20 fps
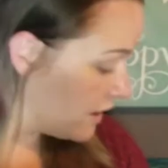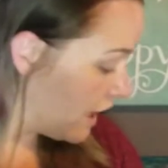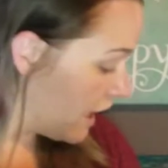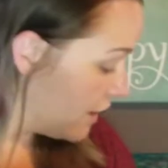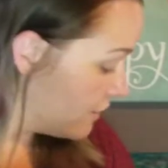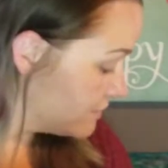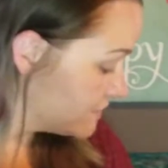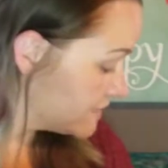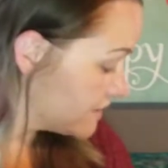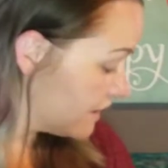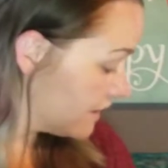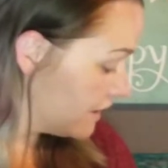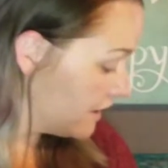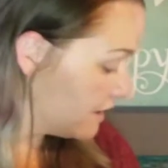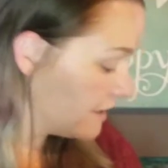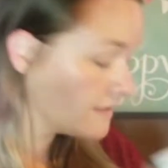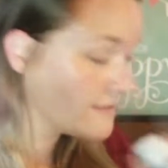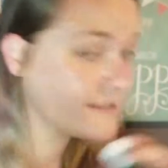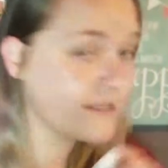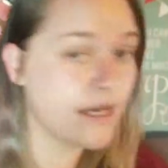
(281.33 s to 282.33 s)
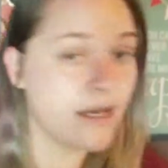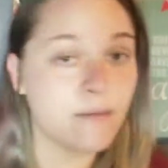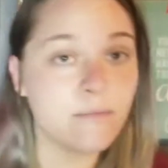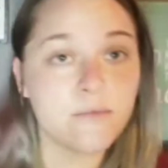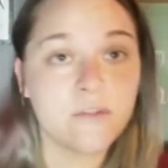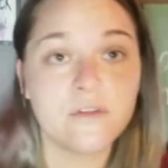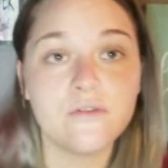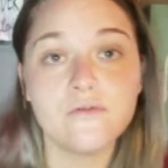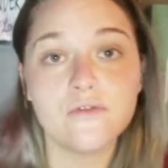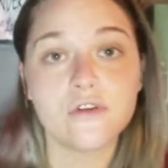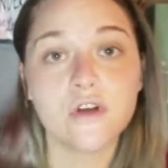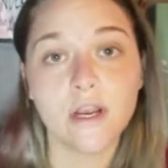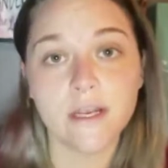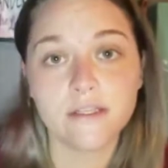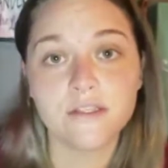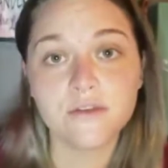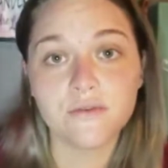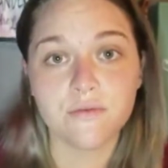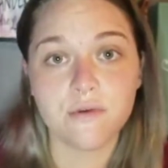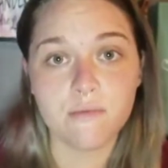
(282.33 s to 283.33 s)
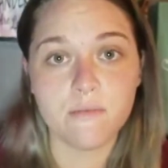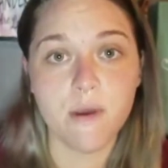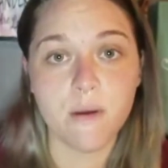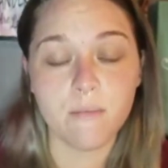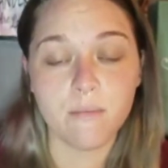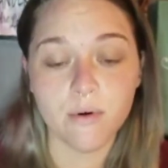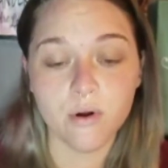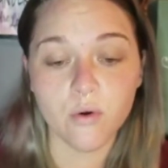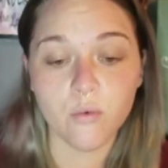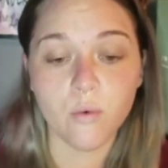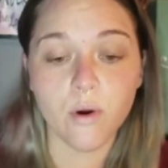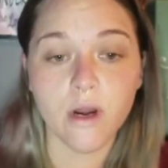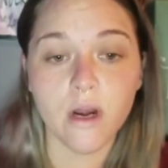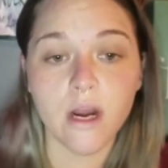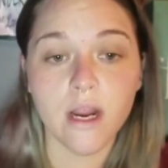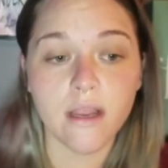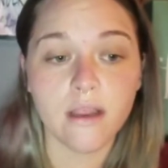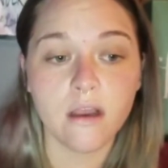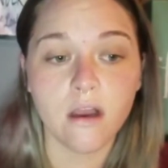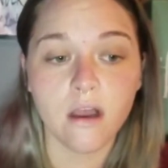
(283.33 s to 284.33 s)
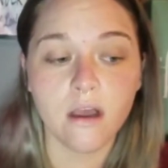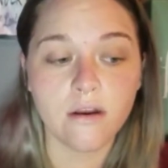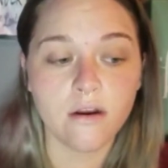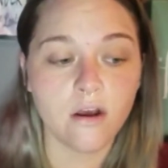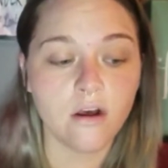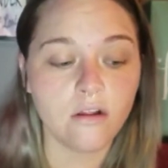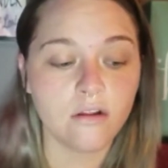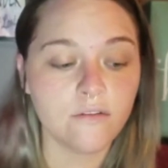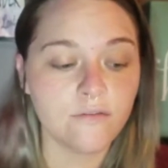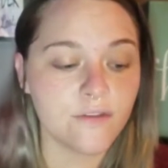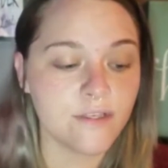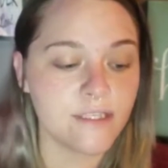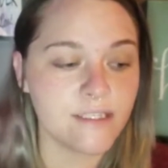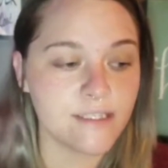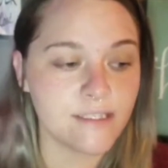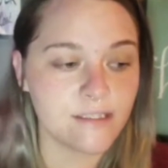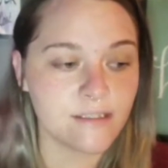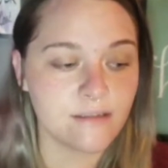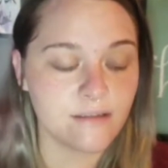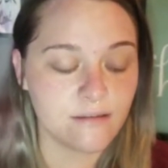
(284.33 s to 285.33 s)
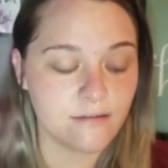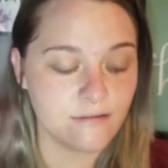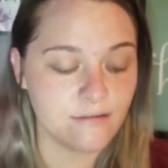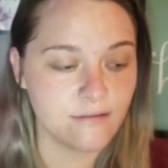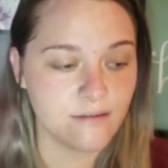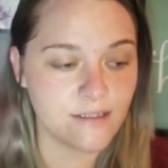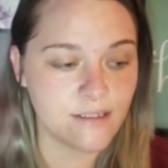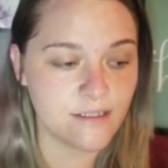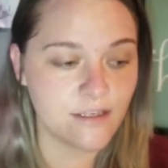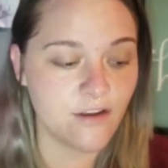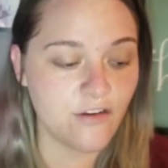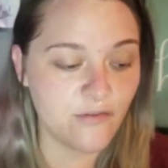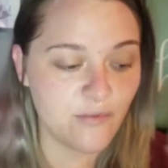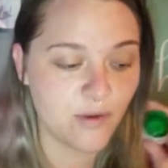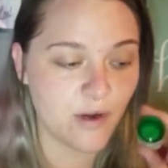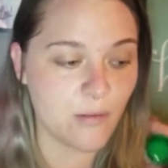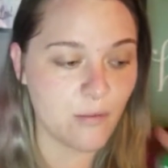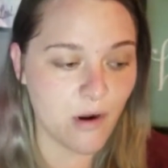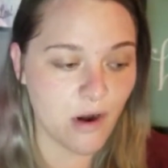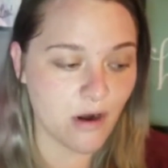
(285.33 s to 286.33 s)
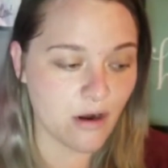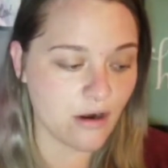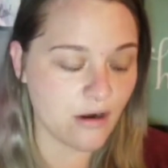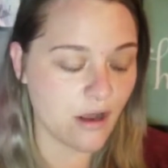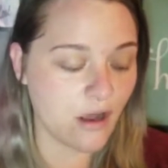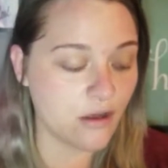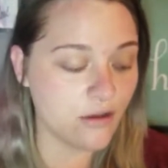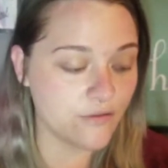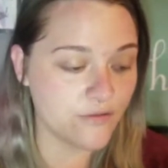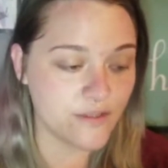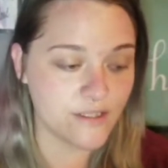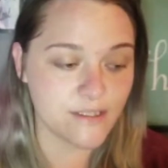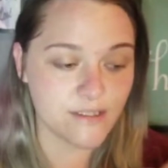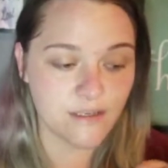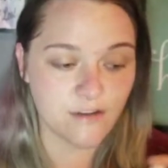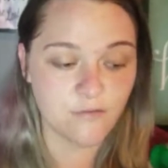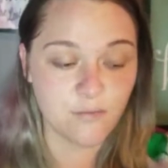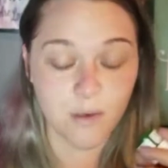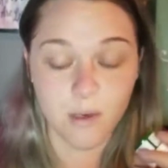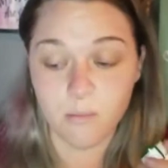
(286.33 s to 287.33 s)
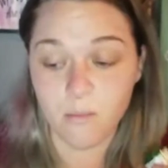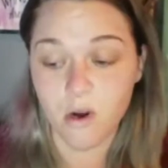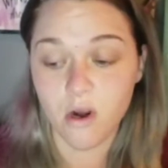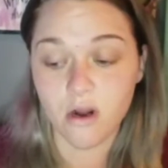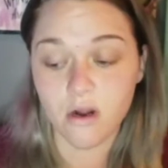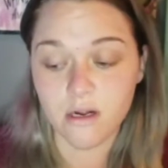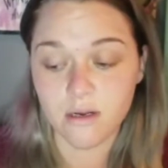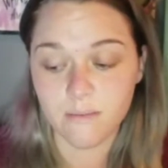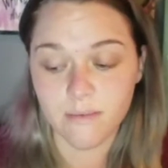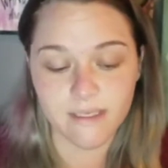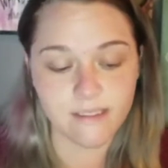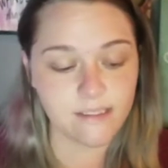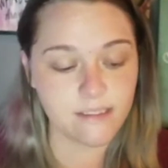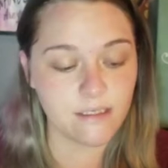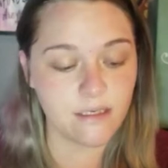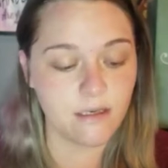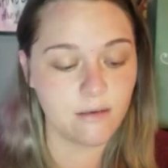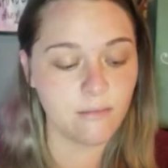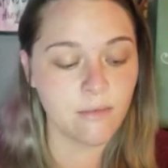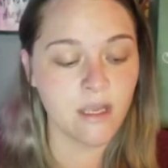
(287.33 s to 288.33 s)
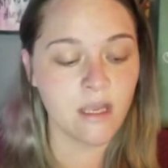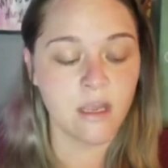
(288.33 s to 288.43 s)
I was gonna attempt to try to remember where I got all of these stuff, but I'm already messing up.